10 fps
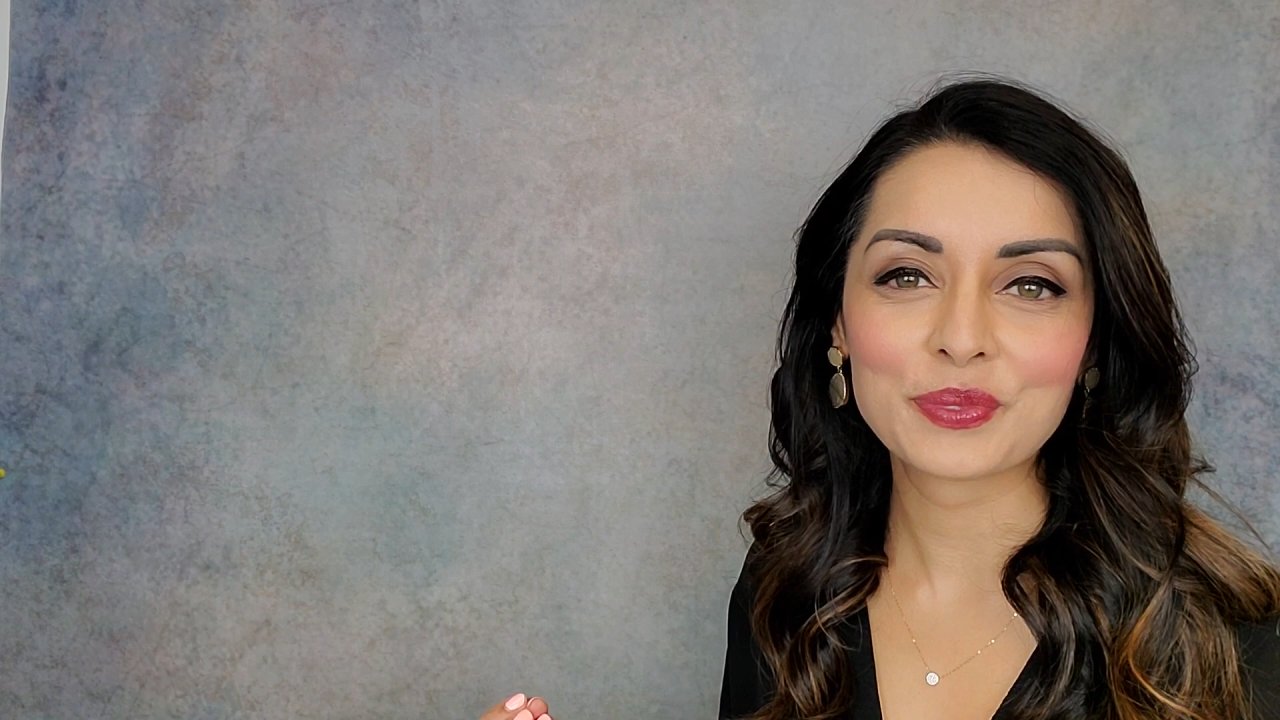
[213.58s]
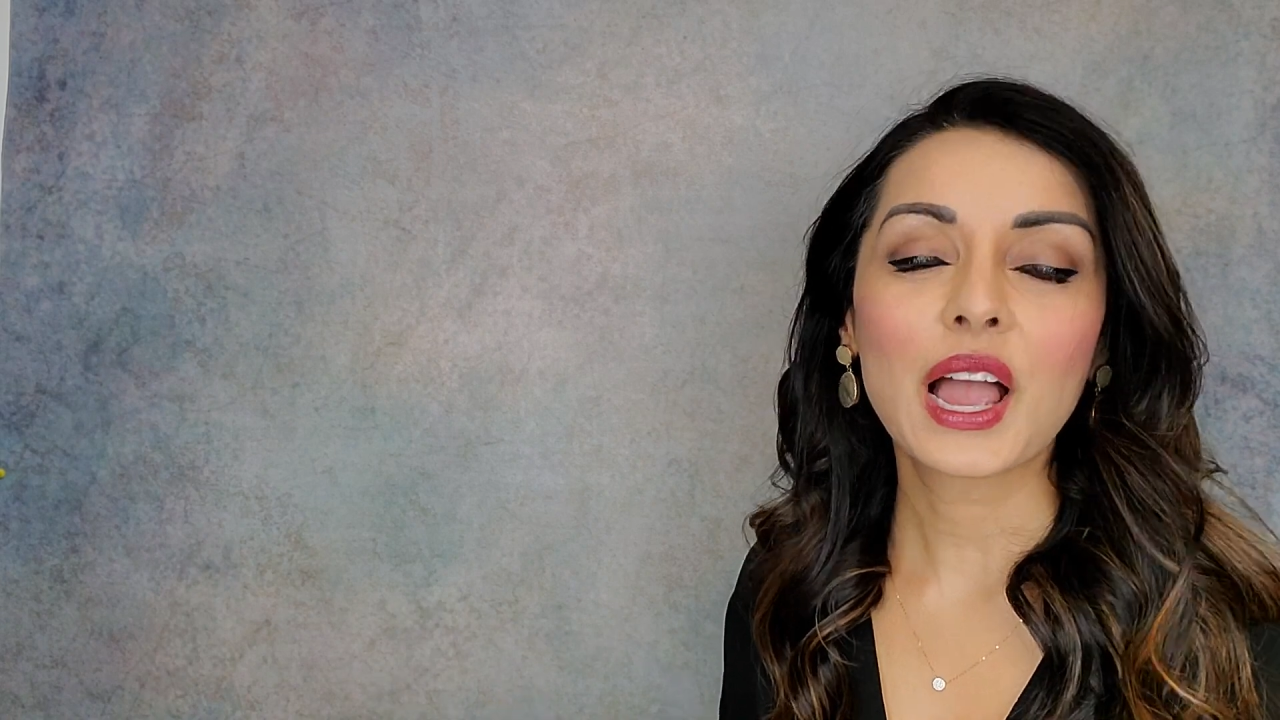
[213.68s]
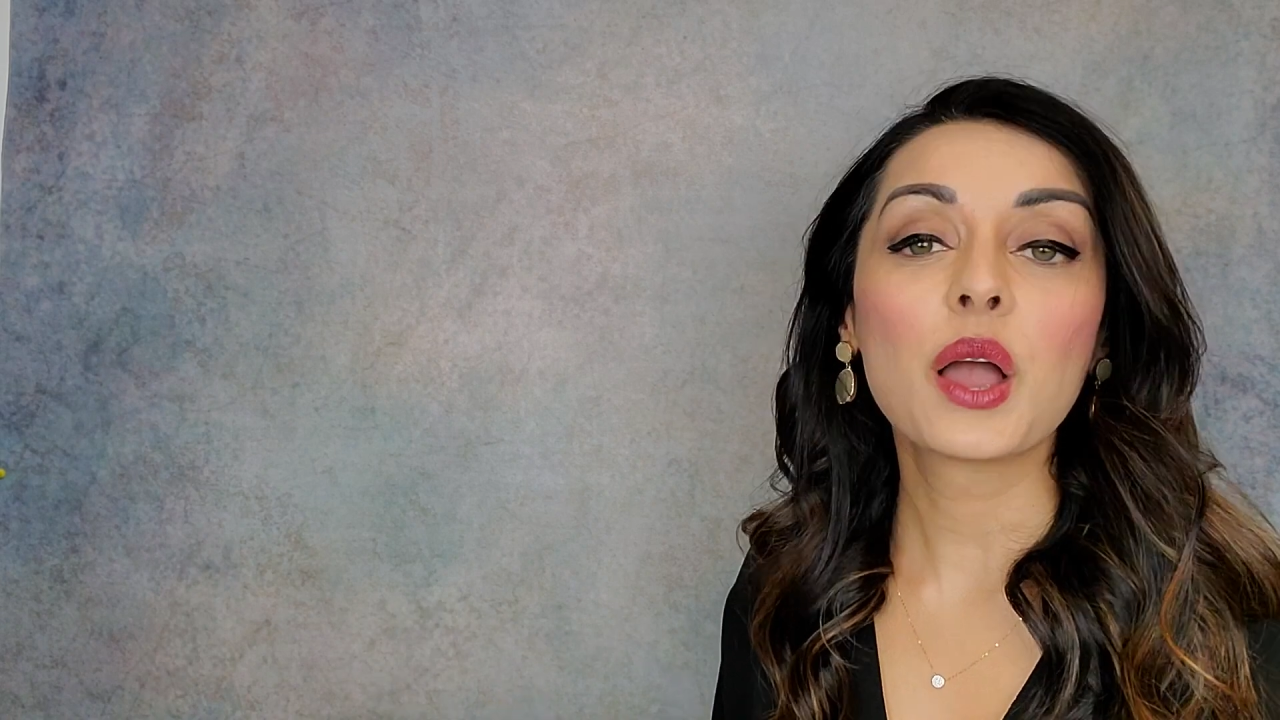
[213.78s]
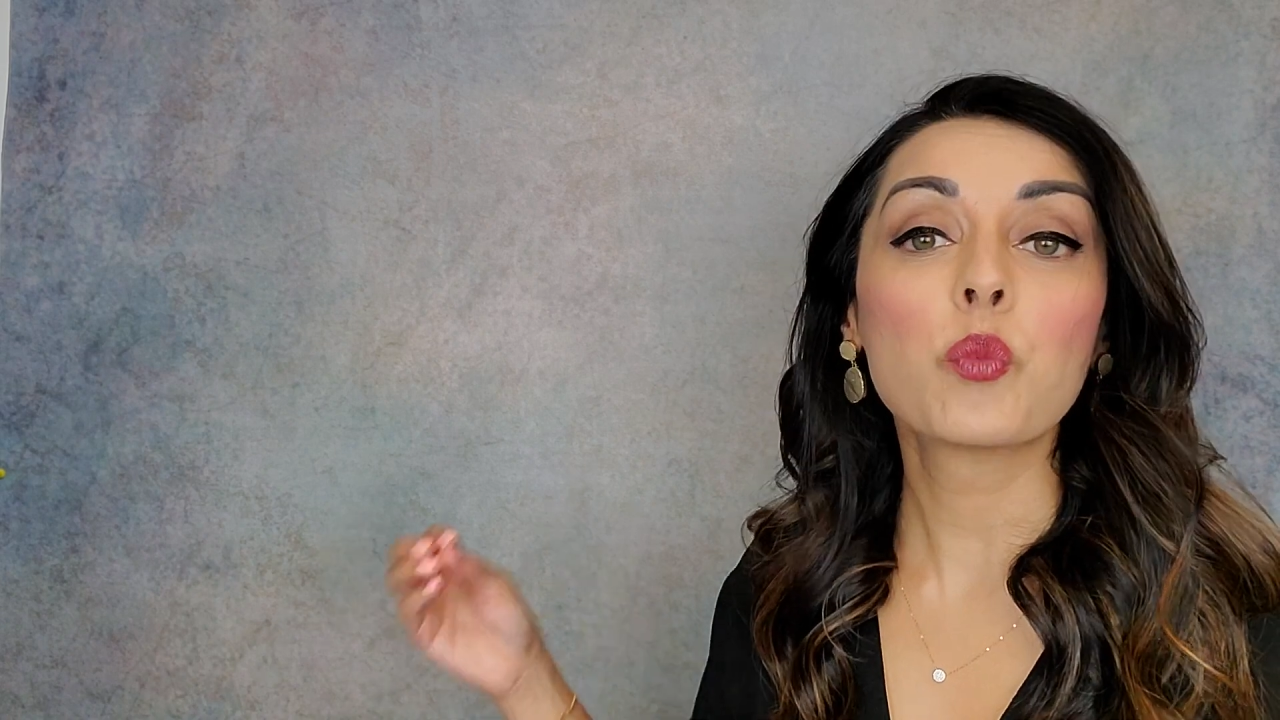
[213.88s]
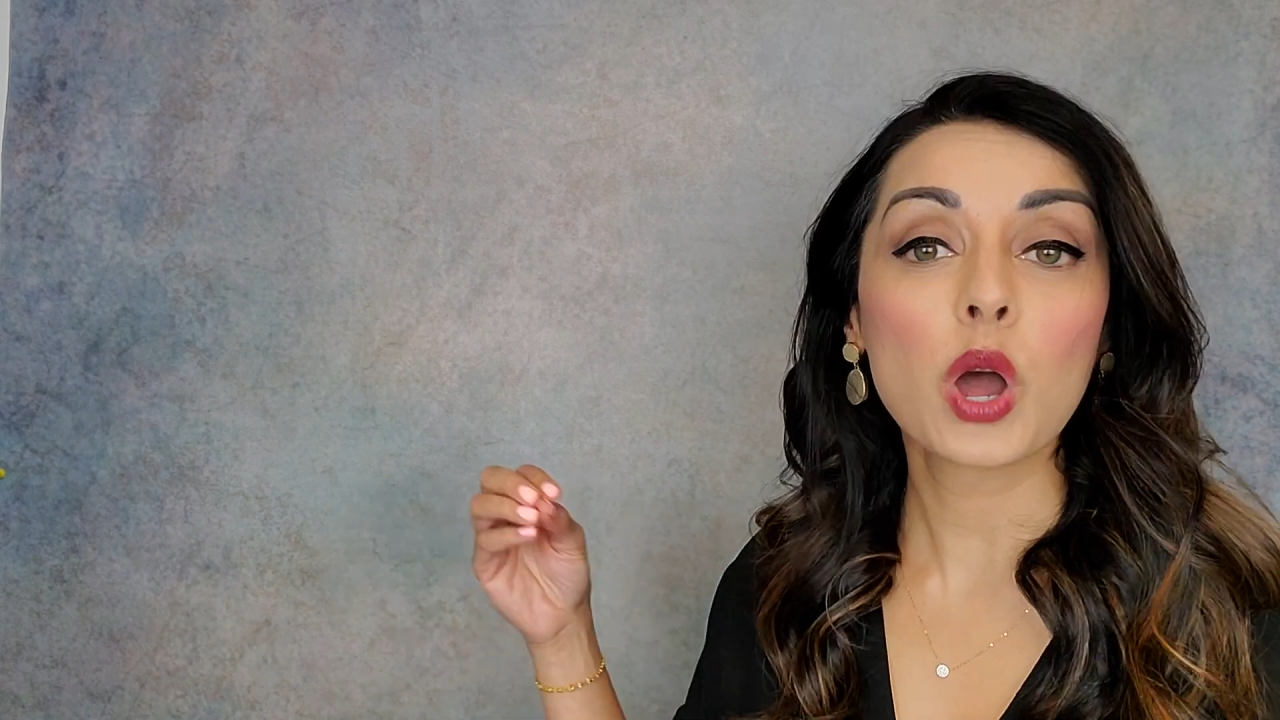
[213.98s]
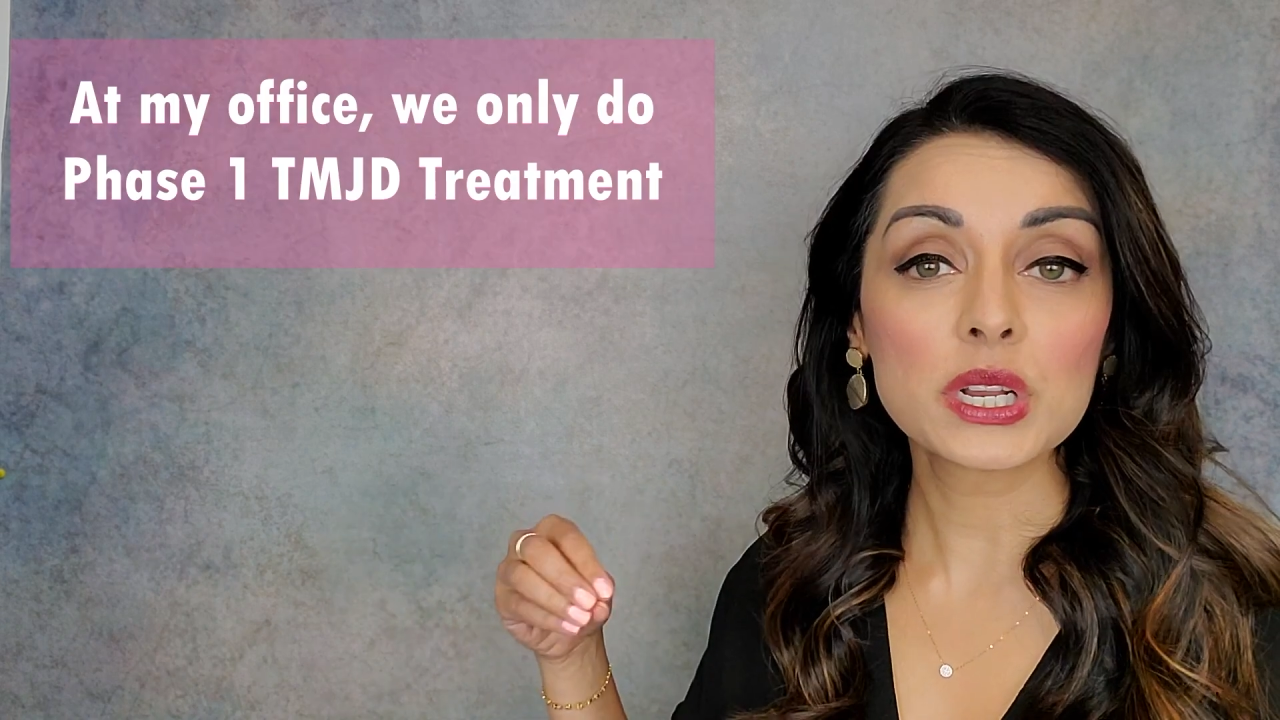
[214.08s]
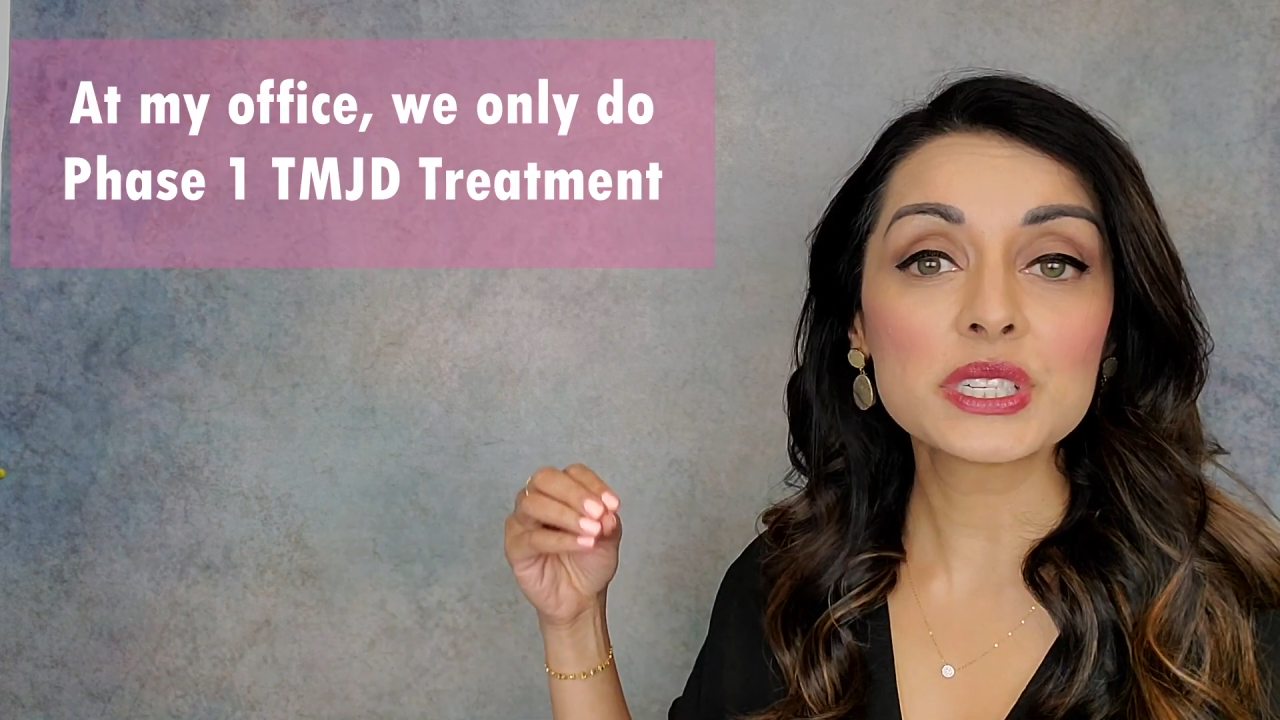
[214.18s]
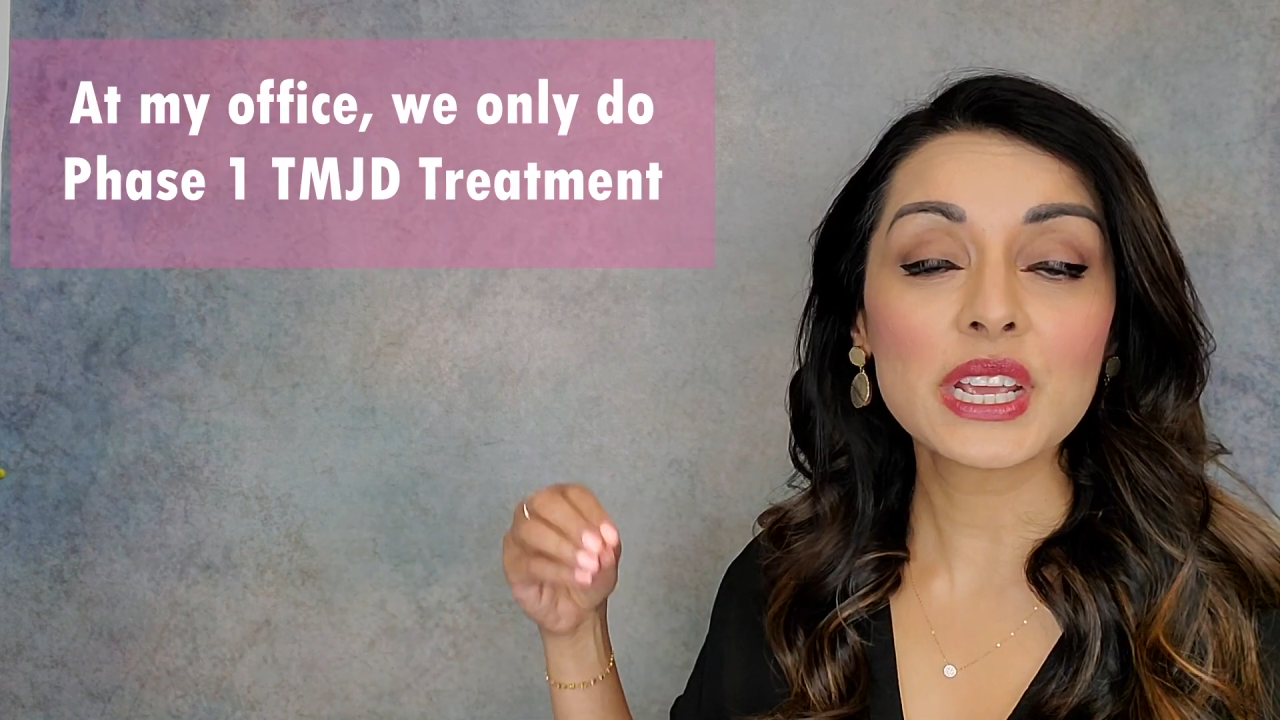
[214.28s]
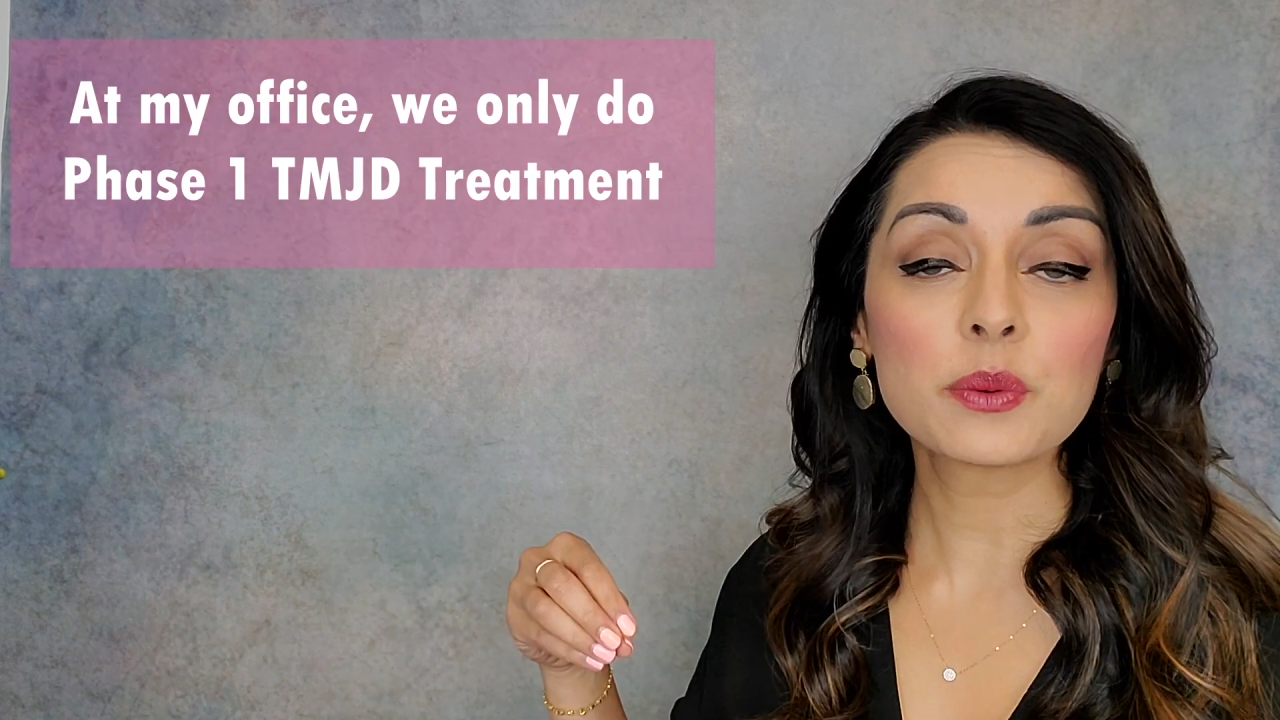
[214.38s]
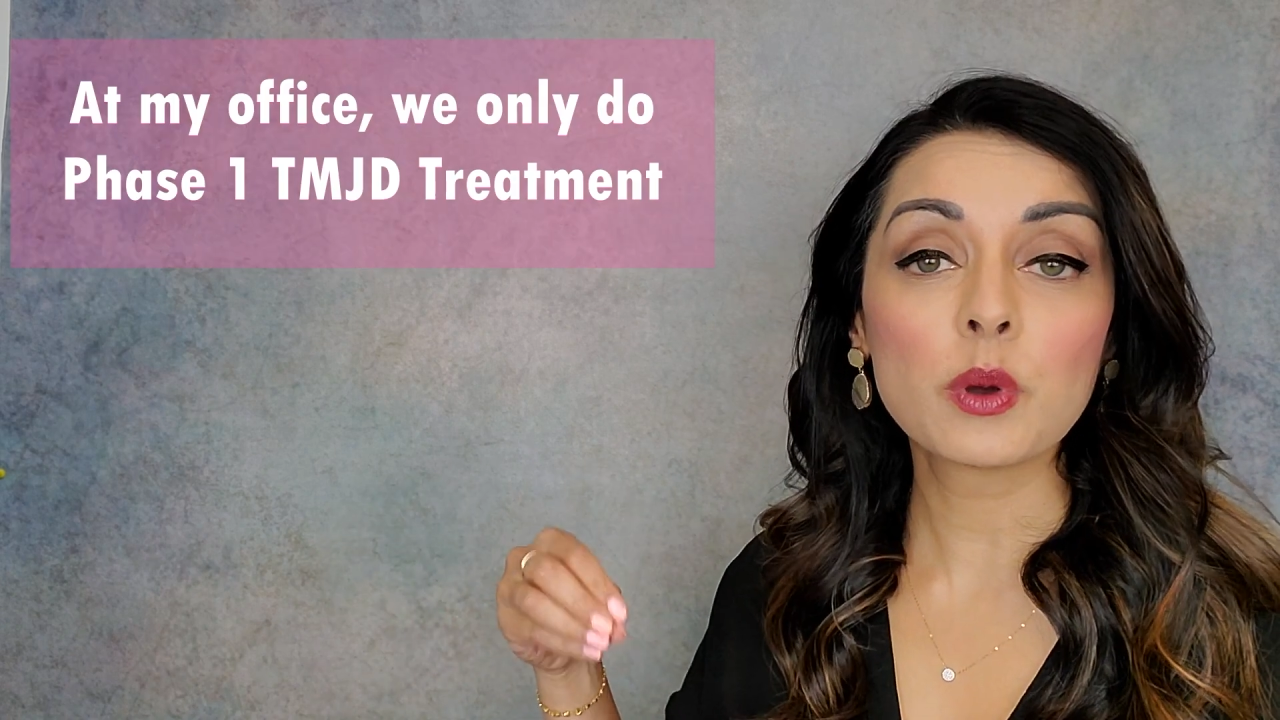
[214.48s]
I want to take a